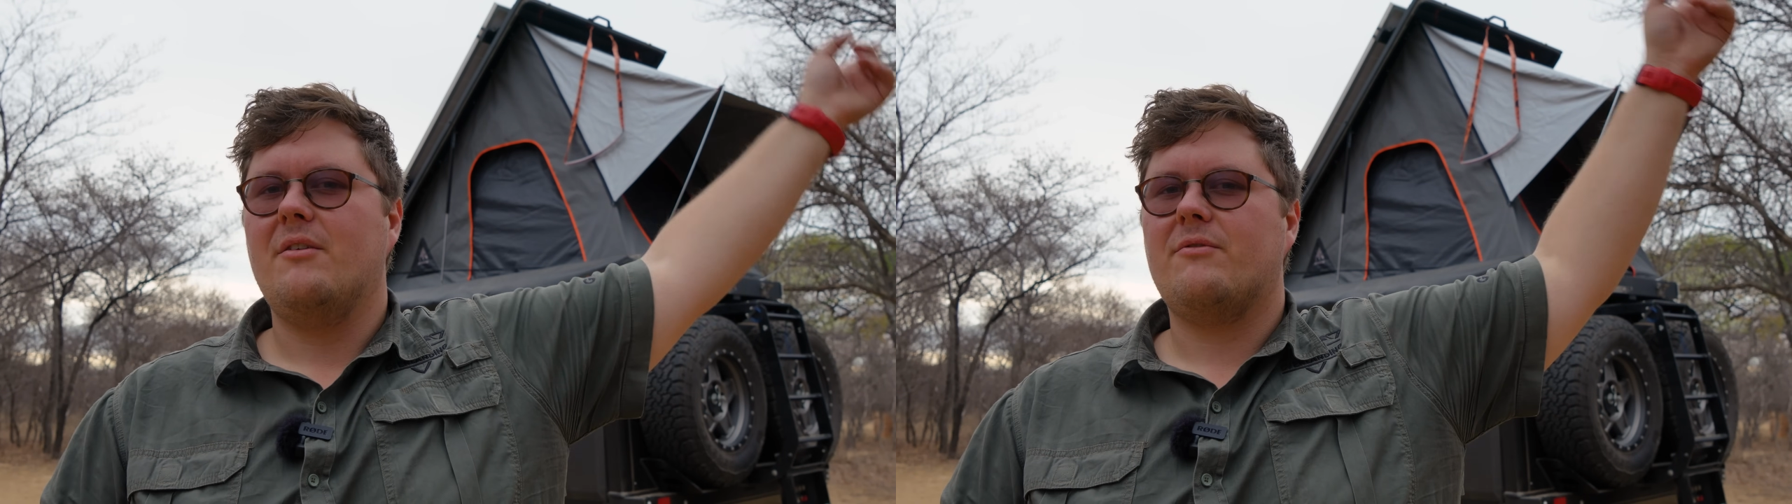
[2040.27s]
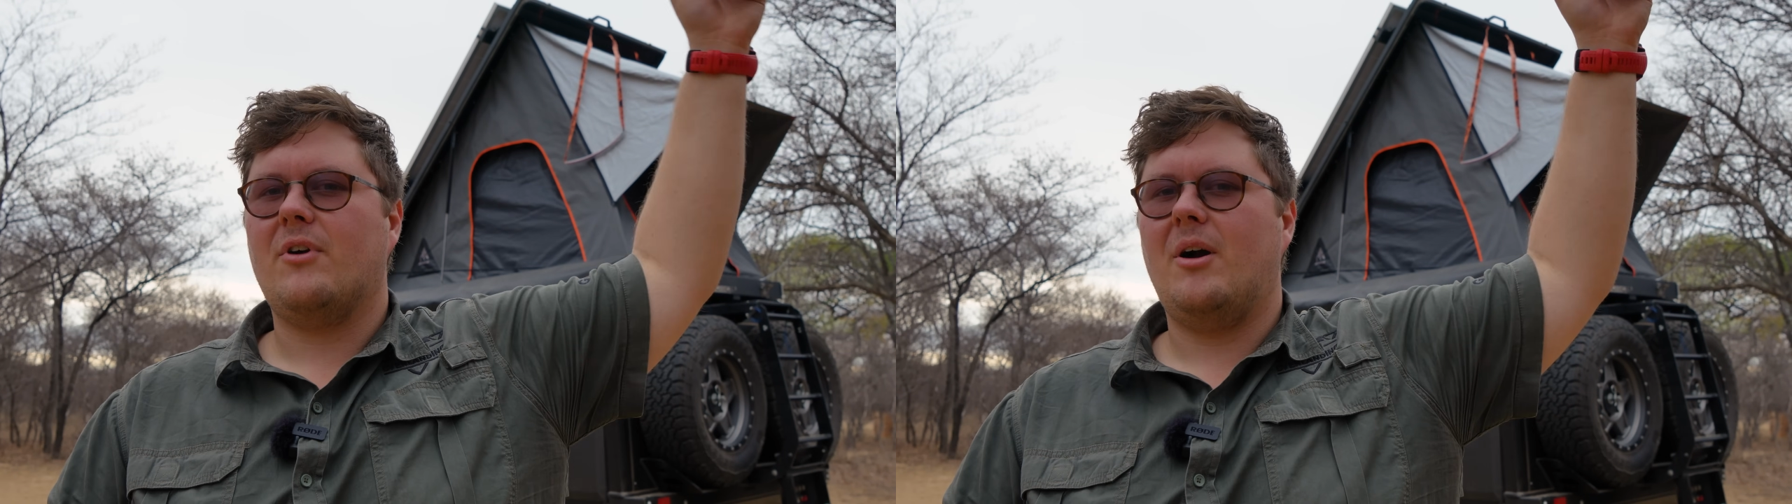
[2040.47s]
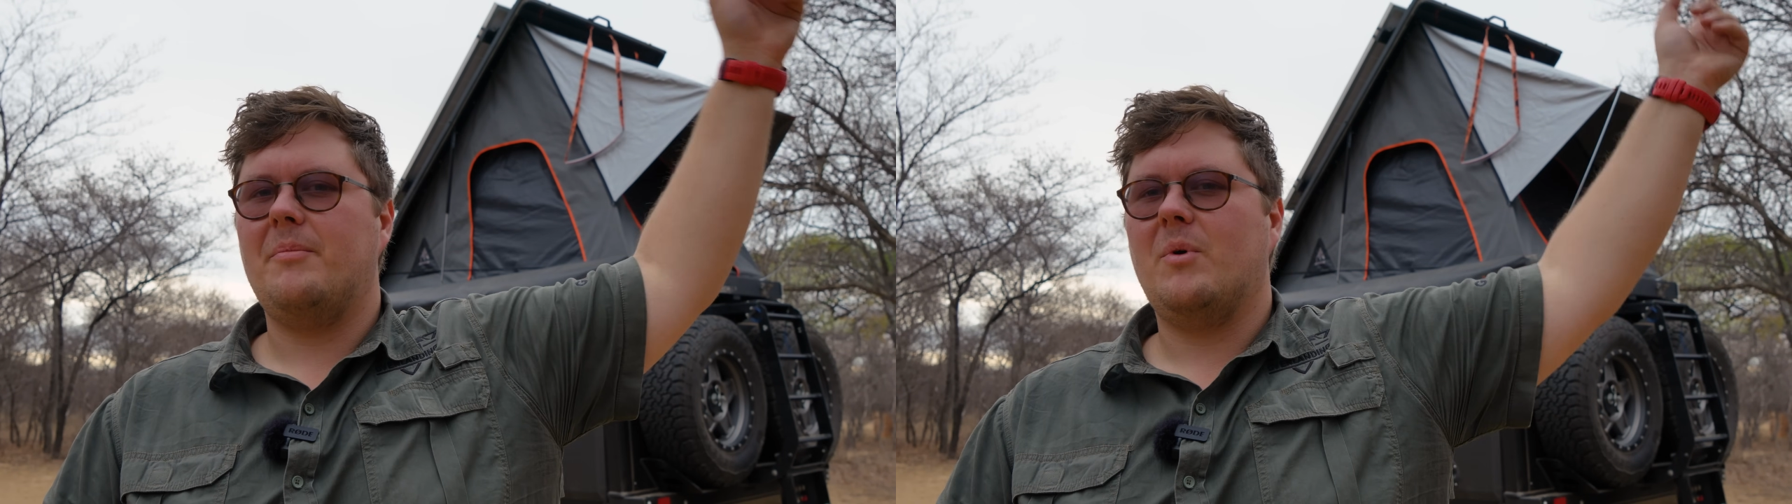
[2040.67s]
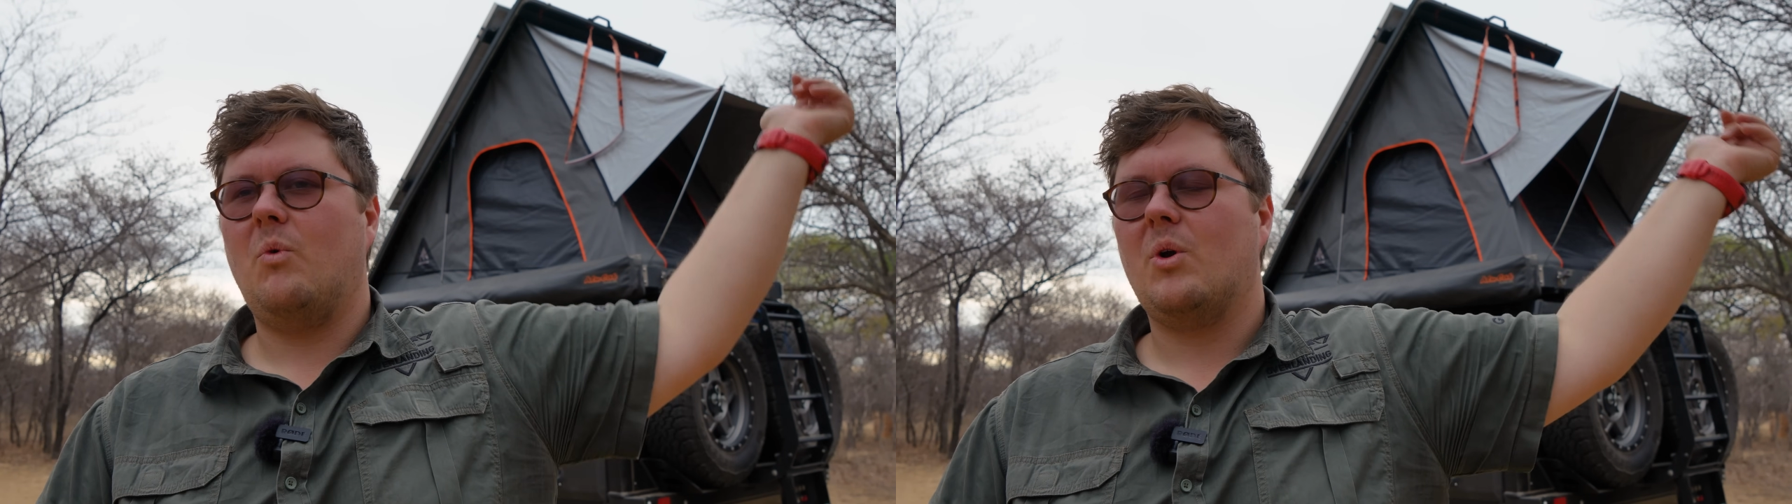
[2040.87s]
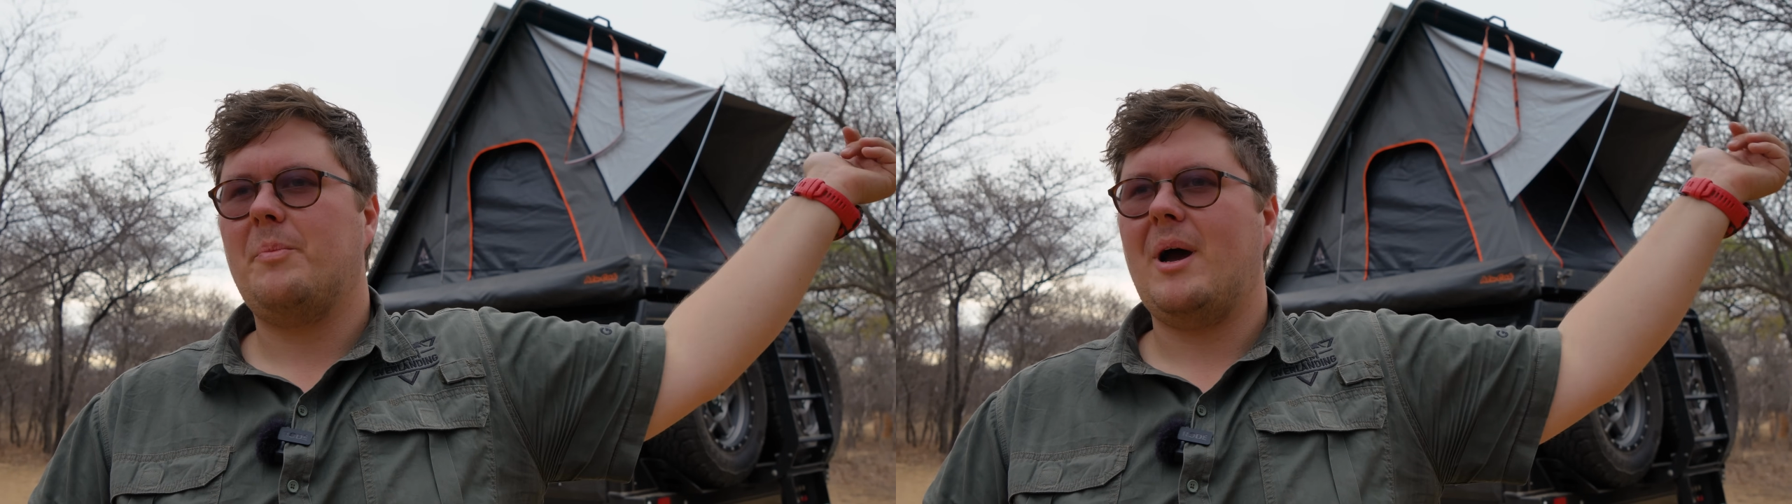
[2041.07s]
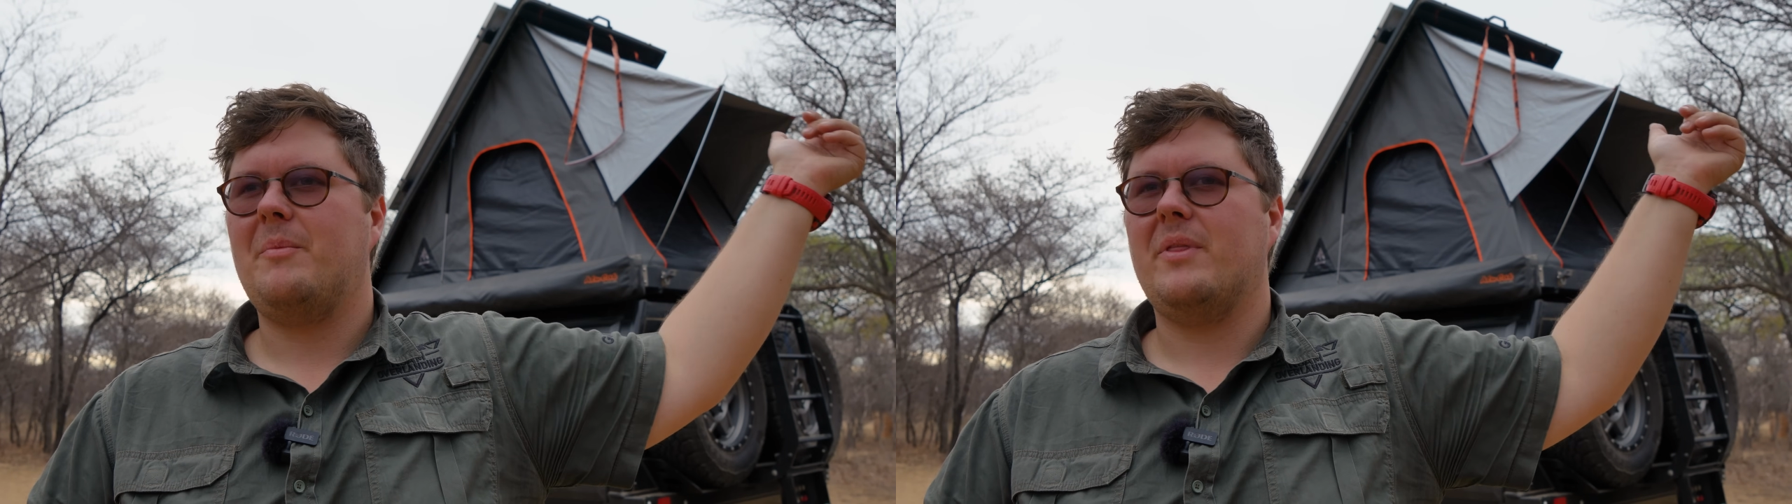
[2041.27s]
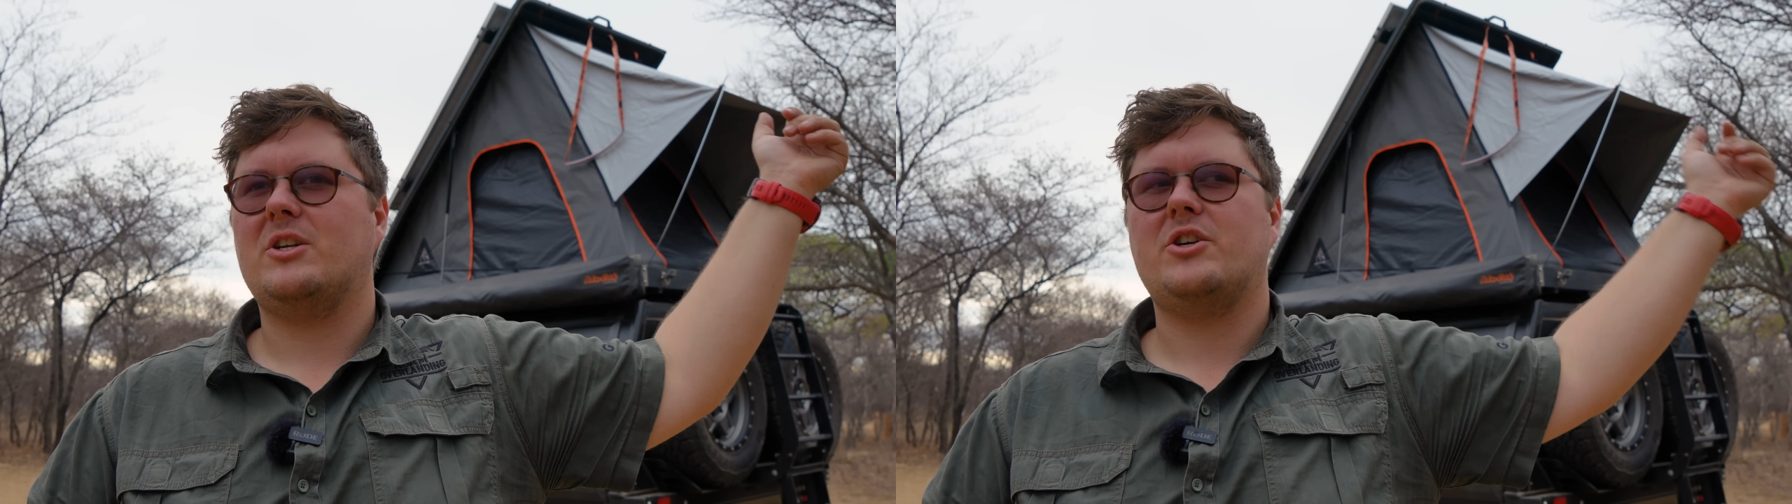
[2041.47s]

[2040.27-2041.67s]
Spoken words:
from the water pump on the